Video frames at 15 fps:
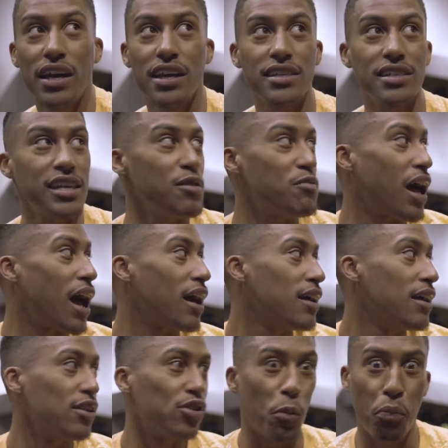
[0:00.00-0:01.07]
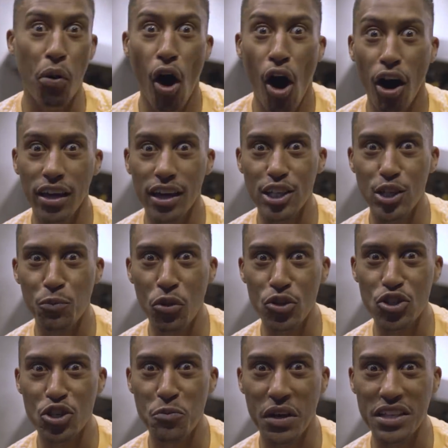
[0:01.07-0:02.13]
Make man. it seem like the party has
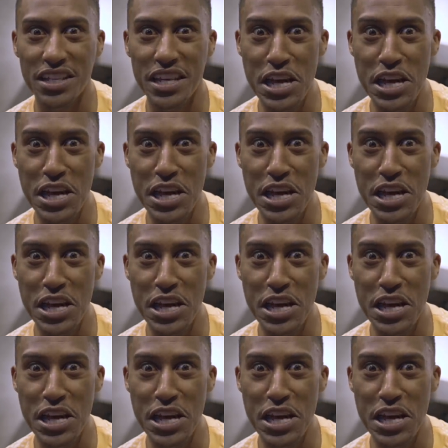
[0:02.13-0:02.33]
sponsored my